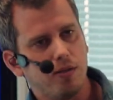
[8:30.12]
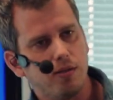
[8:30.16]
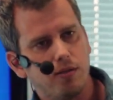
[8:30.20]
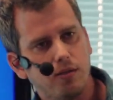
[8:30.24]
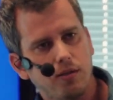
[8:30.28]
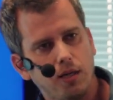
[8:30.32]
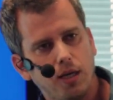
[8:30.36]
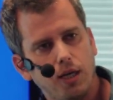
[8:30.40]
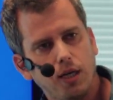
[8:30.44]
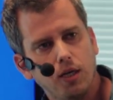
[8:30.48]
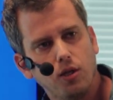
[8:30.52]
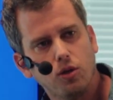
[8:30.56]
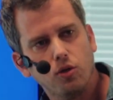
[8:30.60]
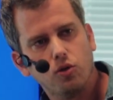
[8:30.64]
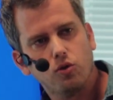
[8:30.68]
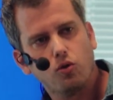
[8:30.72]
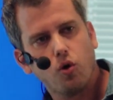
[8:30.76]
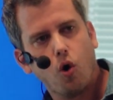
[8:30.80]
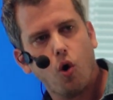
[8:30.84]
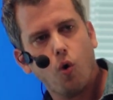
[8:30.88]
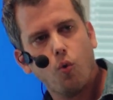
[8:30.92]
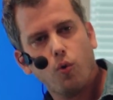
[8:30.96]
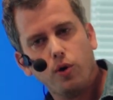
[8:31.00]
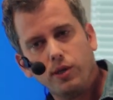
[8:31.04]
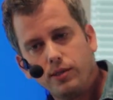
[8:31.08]
seeing
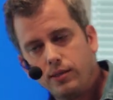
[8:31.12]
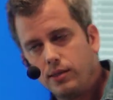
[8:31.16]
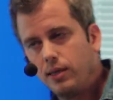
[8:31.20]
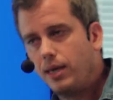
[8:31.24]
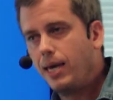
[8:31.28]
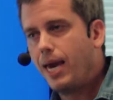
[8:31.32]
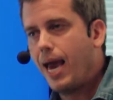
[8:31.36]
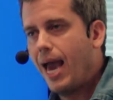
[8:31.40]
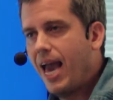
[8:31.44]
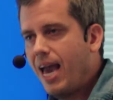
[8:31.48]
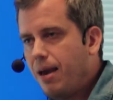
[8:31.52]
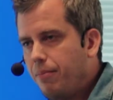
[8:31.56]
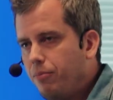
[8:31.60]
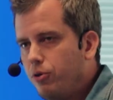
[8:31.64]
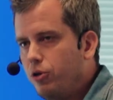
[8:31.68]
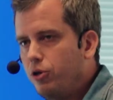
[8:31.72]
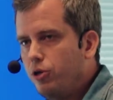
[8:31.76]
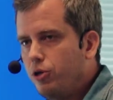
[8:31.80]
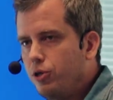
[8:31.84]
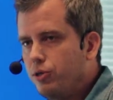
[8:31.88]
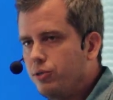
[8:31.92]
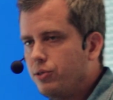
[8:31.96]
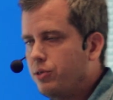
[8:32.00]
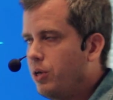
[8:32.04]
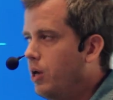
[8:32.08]
towards
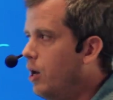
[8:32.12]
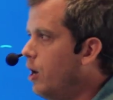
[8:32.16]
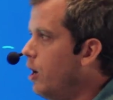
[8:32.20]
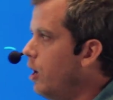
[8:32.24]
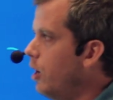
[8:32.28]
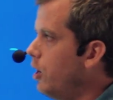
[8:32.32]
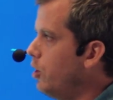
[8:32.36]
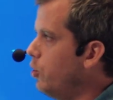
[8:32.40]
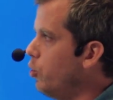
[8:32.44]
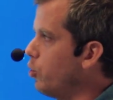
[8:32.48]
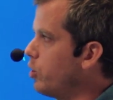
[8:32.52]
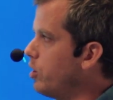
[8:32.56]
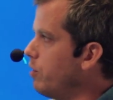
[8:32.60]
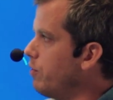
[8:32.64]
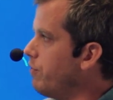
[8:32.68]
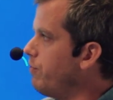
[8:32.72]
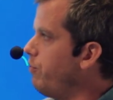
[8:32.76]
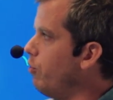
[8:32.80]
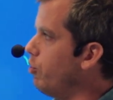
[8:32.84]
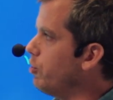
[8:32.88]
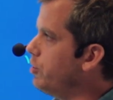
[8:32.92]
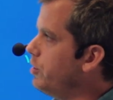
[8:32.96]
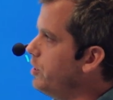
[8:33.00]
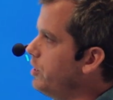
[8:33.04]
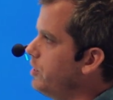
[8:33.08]
gamers looking
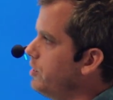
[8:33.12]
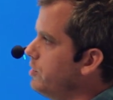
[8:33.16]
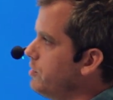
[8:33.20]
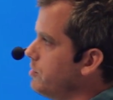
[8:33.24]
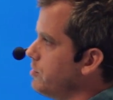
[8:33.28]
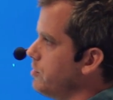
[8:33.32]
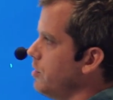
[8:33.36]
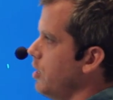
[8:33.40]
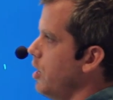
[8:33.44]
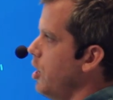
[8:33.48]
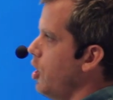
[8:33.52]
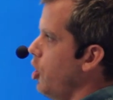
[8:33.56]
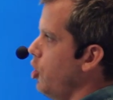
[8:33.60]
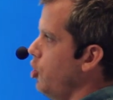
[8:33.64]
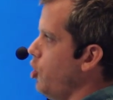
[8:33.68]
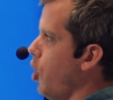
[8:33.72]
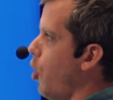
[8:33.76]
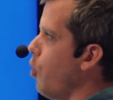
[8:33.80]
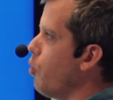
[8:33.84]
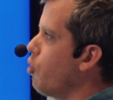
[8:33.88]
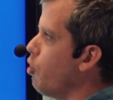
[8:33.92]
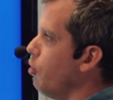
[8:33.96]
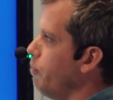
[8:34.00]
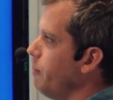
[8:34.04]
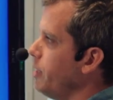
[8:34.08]
for these
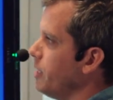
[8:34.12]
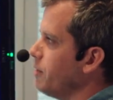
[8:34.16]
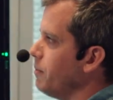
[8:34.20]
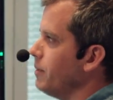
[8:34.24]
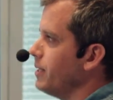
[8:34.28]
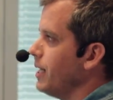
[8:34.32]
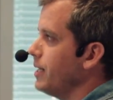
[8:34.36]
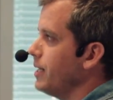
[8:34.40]
low commitment